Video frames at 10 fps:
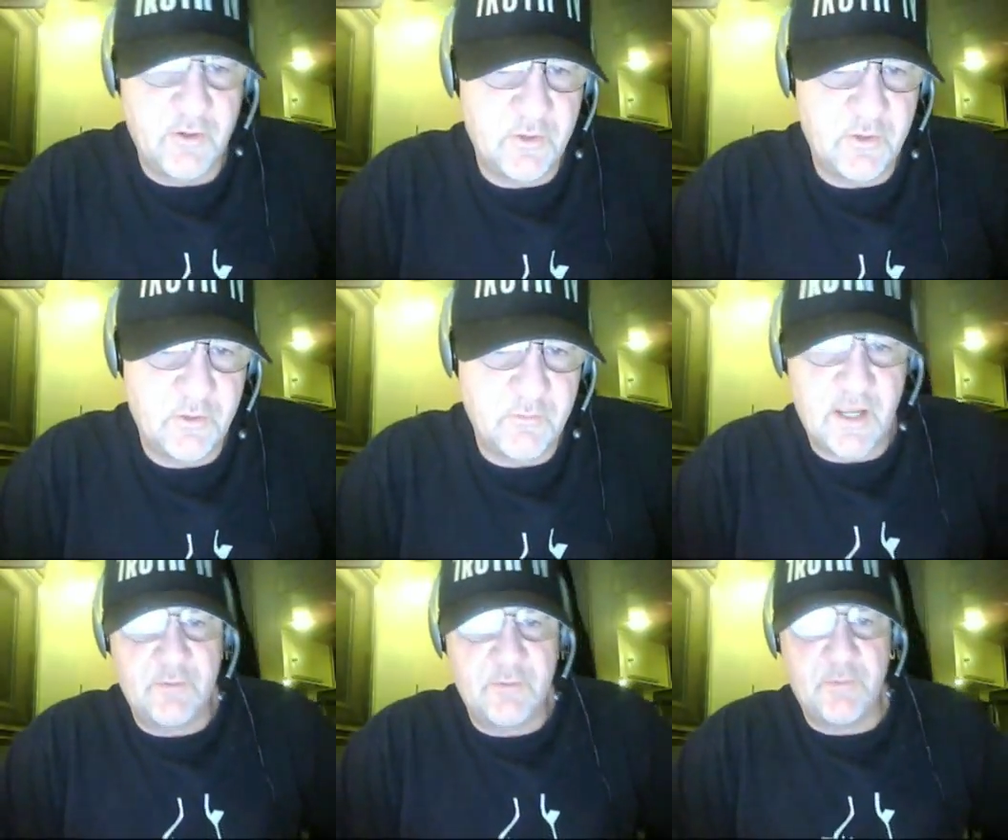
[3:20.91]

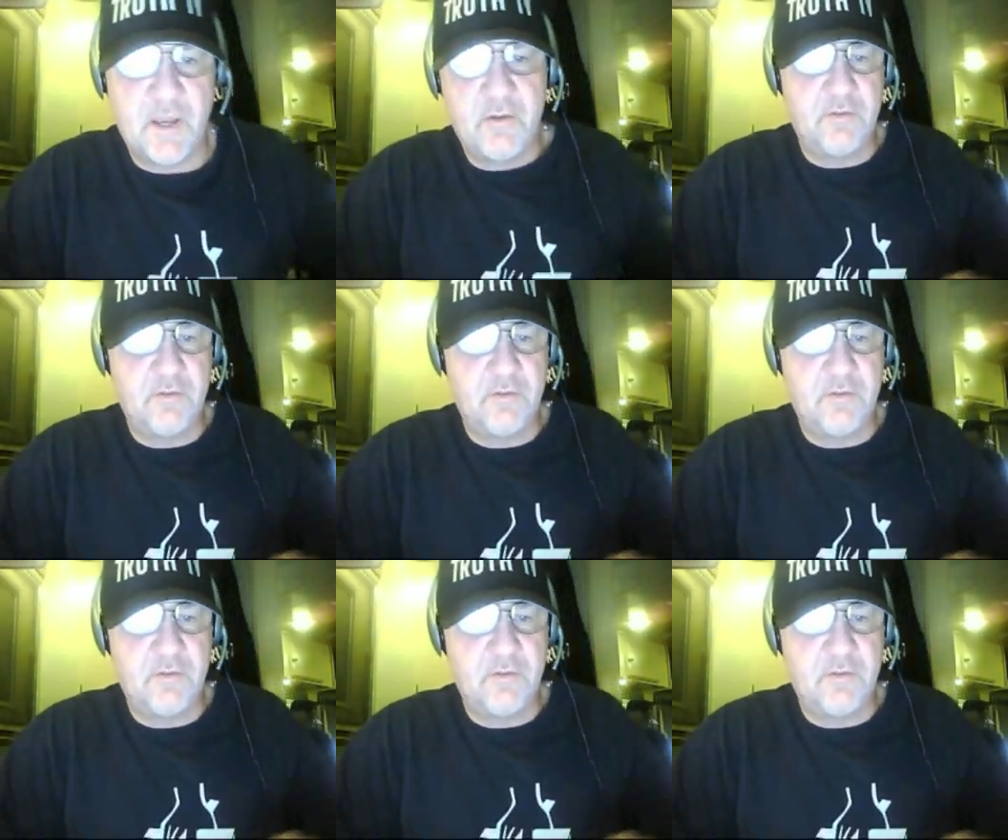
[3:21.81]
Pardo arrived